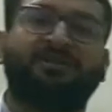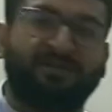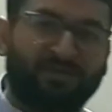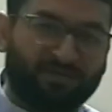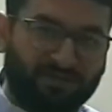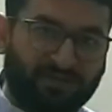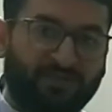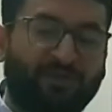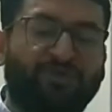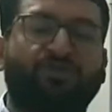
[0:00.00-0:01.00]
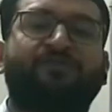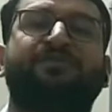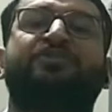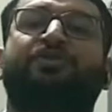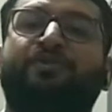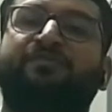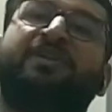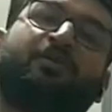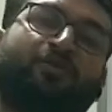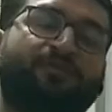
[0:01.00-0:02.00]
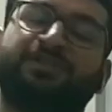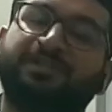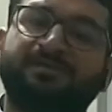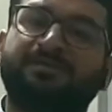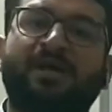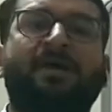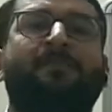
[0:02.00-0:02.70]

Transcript: introduction of this unit, we will go with this